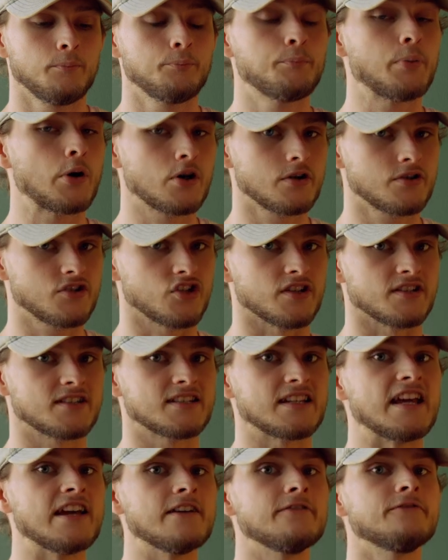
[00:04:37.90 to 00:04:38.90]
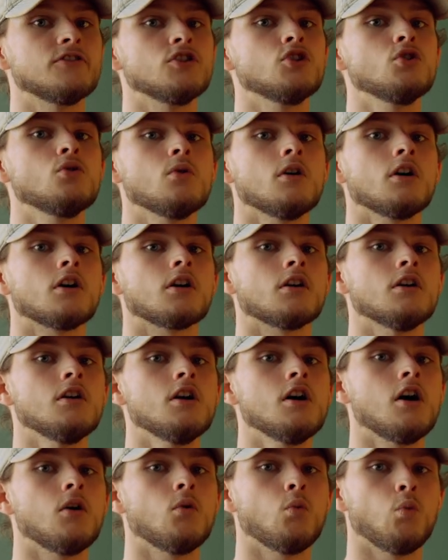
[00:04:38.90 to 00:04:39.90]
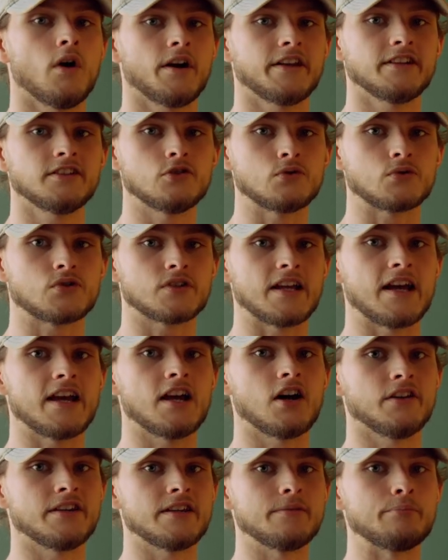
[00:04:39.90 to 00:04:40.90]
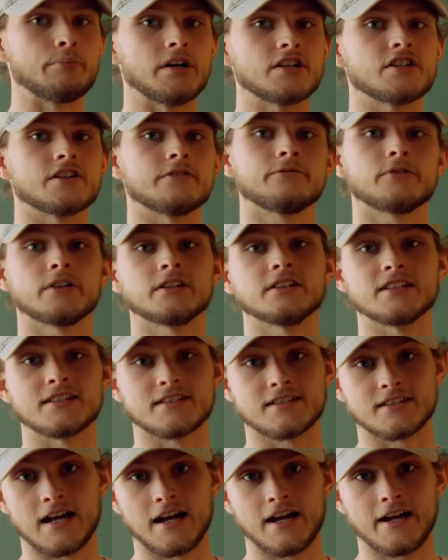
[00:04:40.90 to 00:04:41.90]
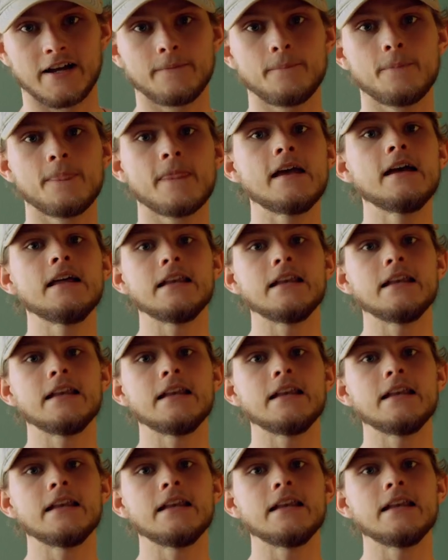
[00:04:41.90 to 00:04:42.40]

purchase if you are wanting to stay on the budget-friendly side.